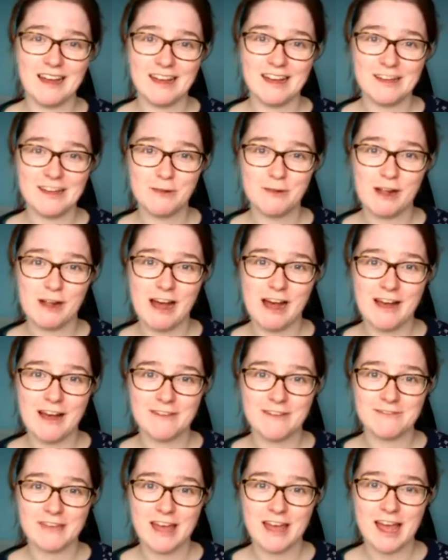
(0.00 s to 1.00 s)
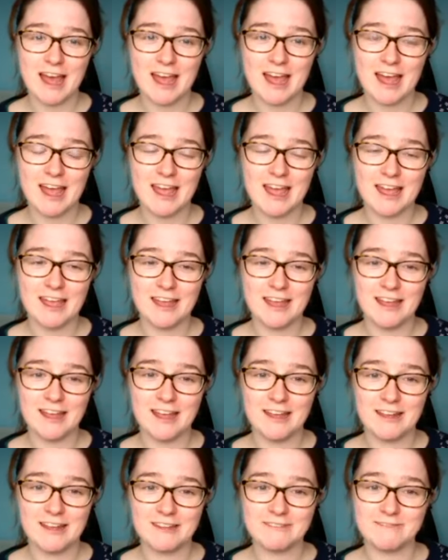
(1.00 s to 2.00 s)
will have a
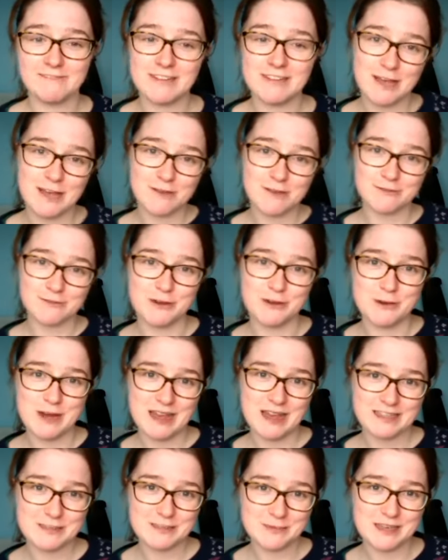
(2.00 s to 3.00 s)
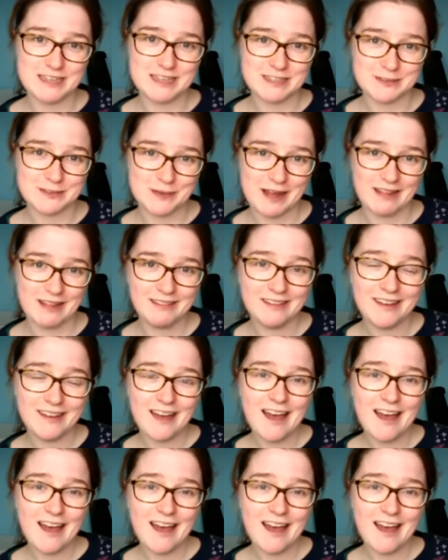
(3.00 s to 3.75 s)
video for you next week as well.